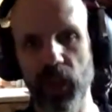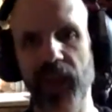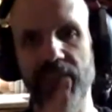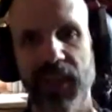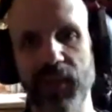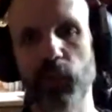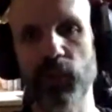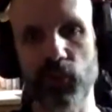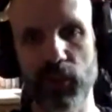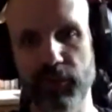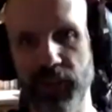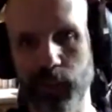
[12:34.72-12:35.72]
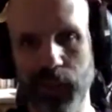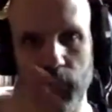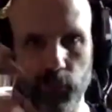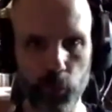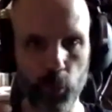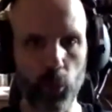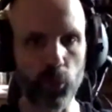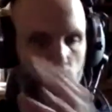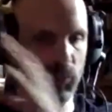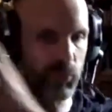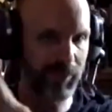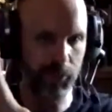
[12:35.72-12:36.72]
And then we start figuring out the rules.
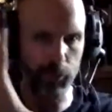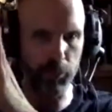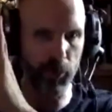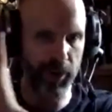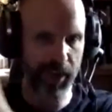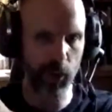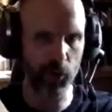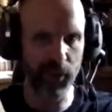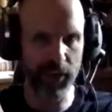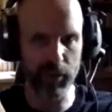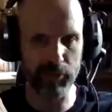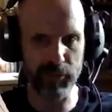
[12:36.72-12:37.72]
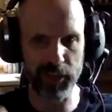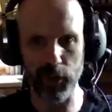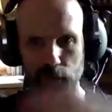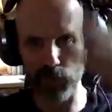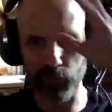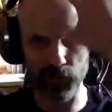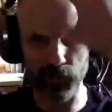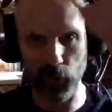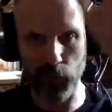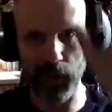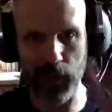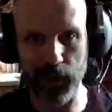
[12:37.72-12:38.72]
Once we've got the broad outline over here of what's
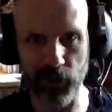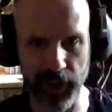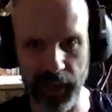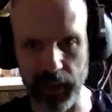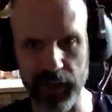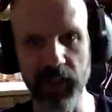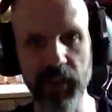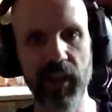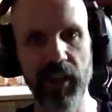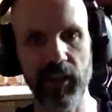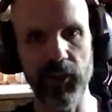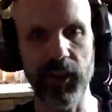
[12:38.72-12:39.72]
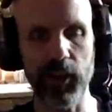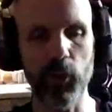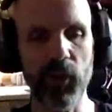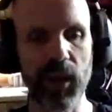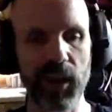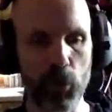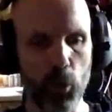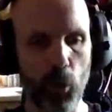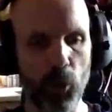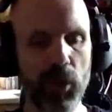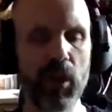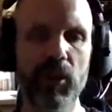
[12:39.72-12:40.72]
going on in your head, we're like, okay,
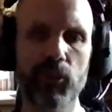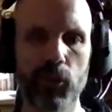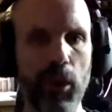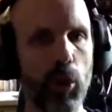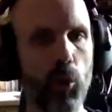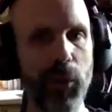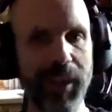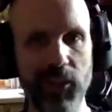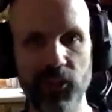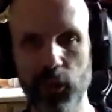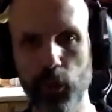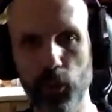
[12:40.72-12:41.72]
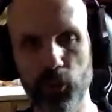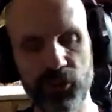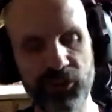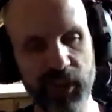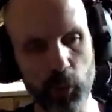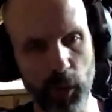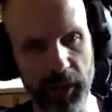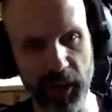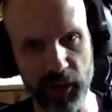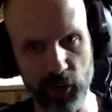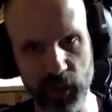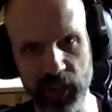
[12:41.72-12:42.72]
cool. So we can use
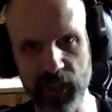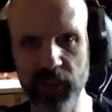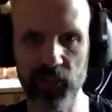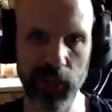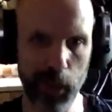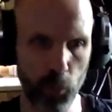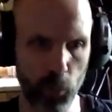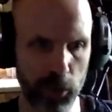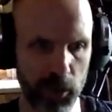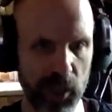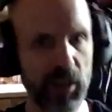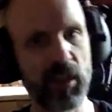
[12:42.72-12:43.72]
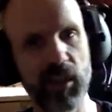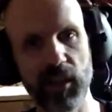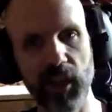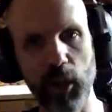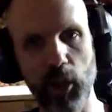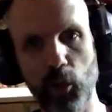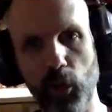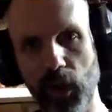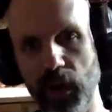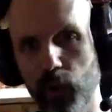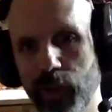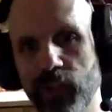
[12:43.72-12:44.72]
D100. Does that work?
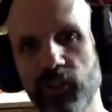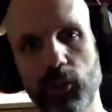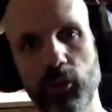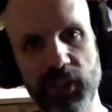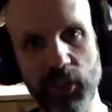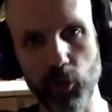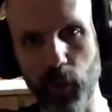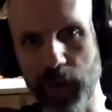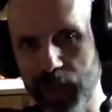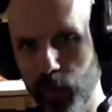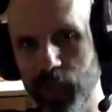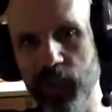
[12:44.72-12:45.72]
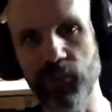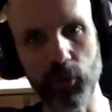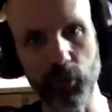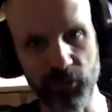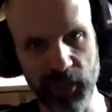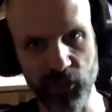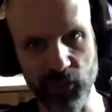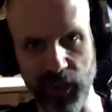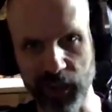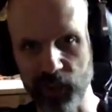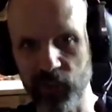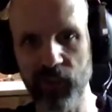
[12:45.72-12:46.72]
We could use D20. We could use
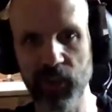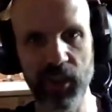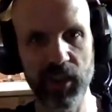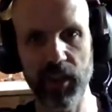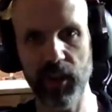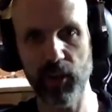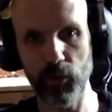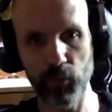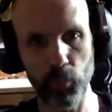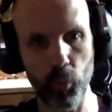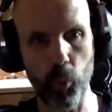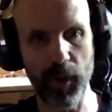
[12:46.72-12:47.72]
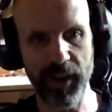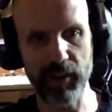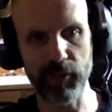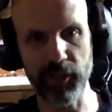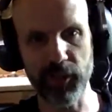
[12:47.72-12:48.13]
D6. Whatever.